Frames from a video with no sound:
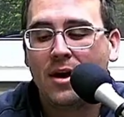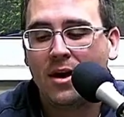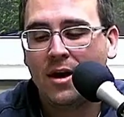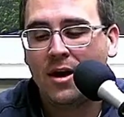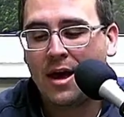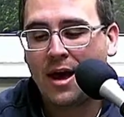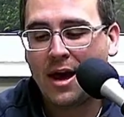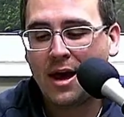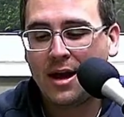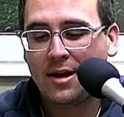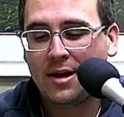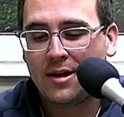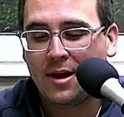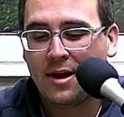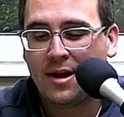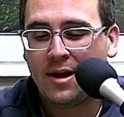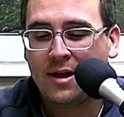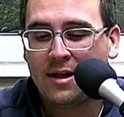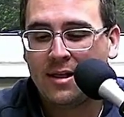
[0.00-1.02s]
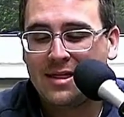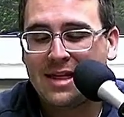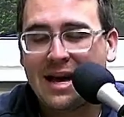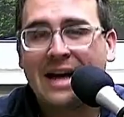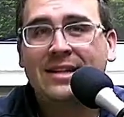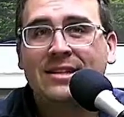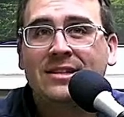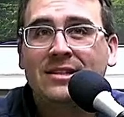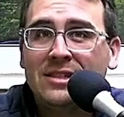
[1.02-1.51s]
And
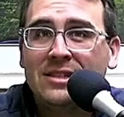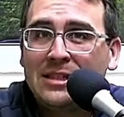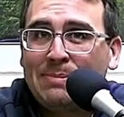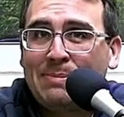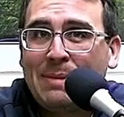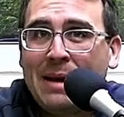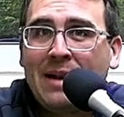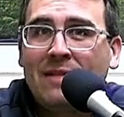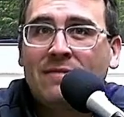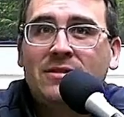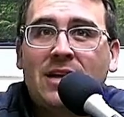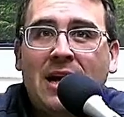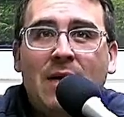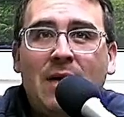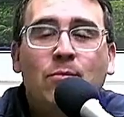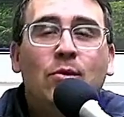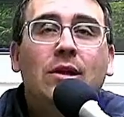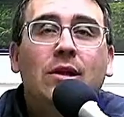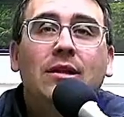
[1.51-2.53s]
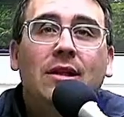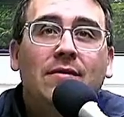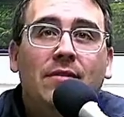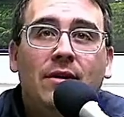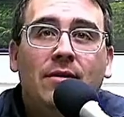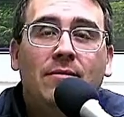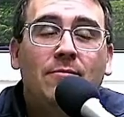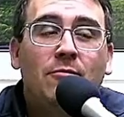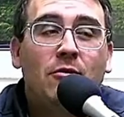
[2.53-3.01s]
that's the span of time we live
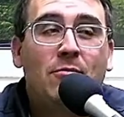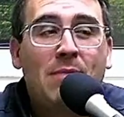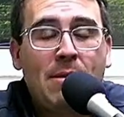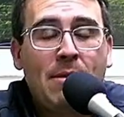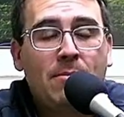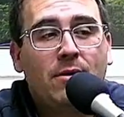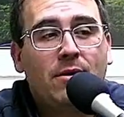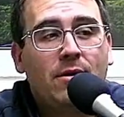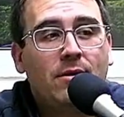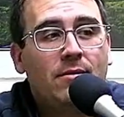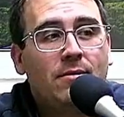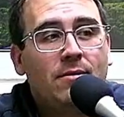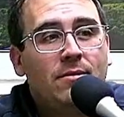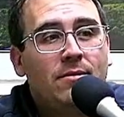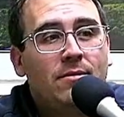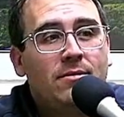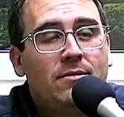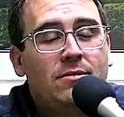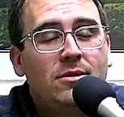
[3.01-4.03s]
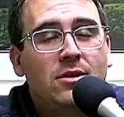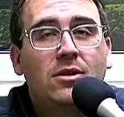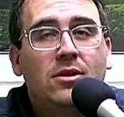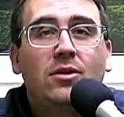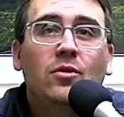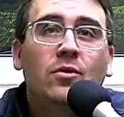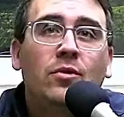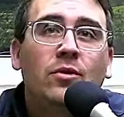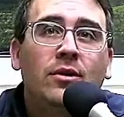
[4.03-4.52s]
in. Remember, to the
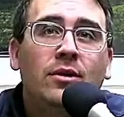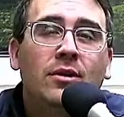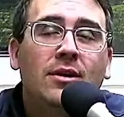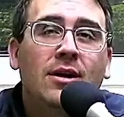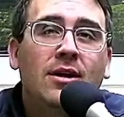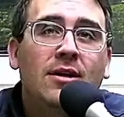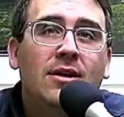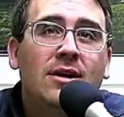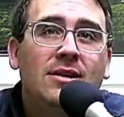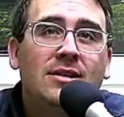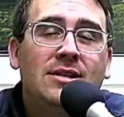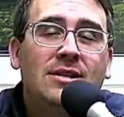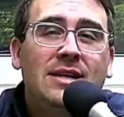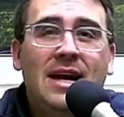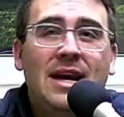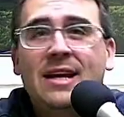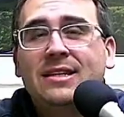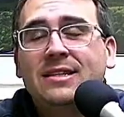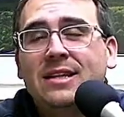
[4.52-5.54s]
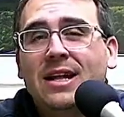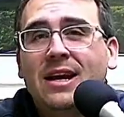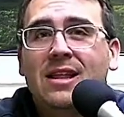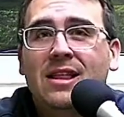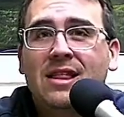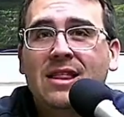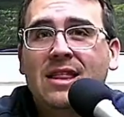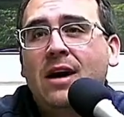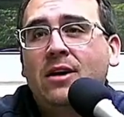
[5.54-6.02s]
Lord, a, a day is like
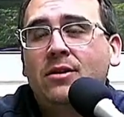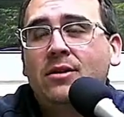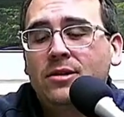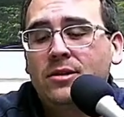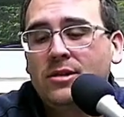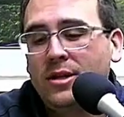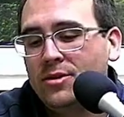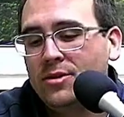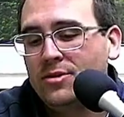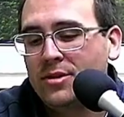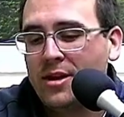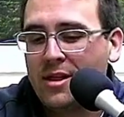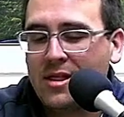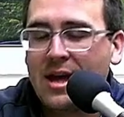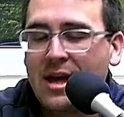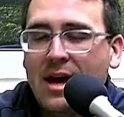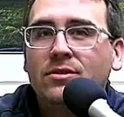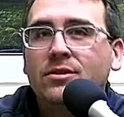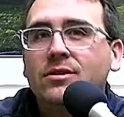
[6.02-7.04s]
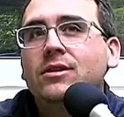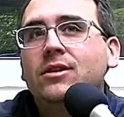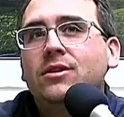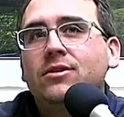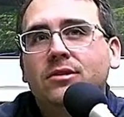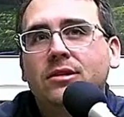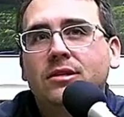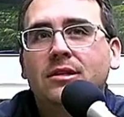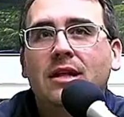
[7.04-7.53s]
a thousand years, and a thousand
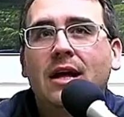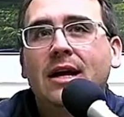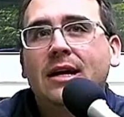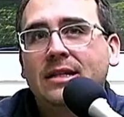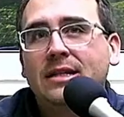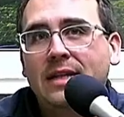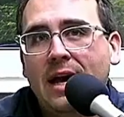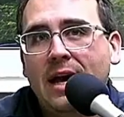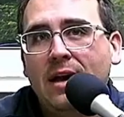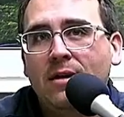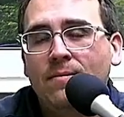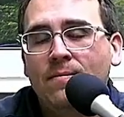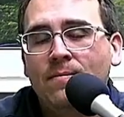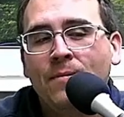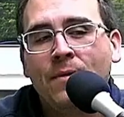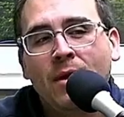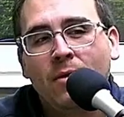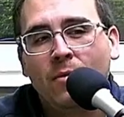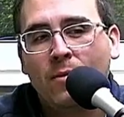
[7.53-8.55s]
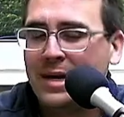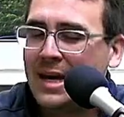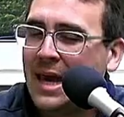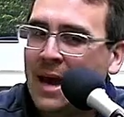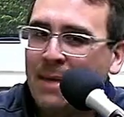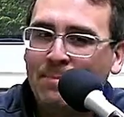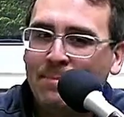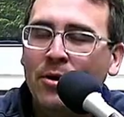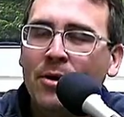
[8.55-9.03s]
years is like a day. We
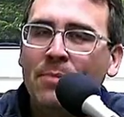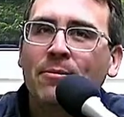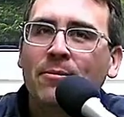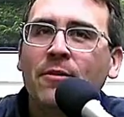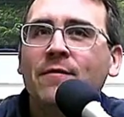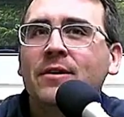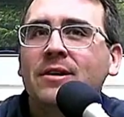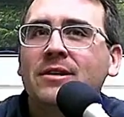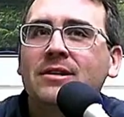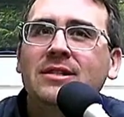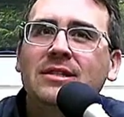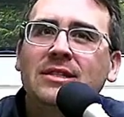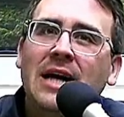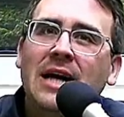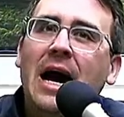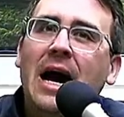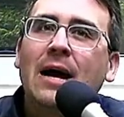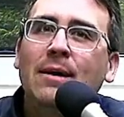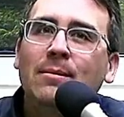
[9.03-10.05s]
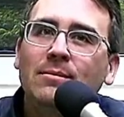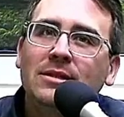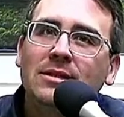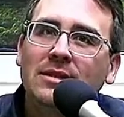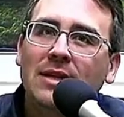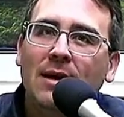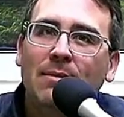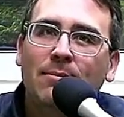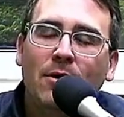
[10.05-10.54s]
can't put a perfect time
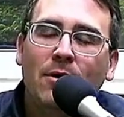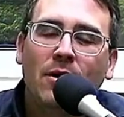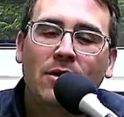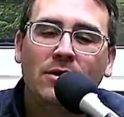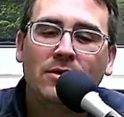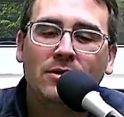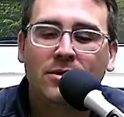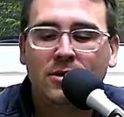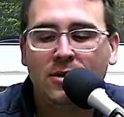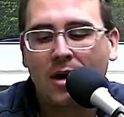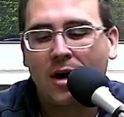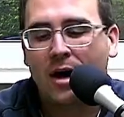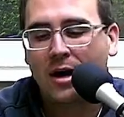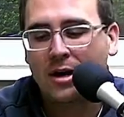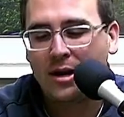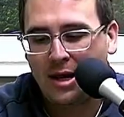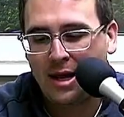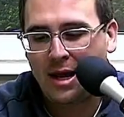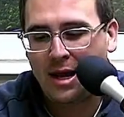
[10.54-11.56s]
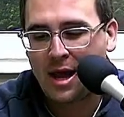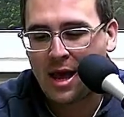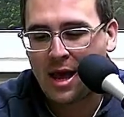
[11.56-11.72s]
stamp on God. He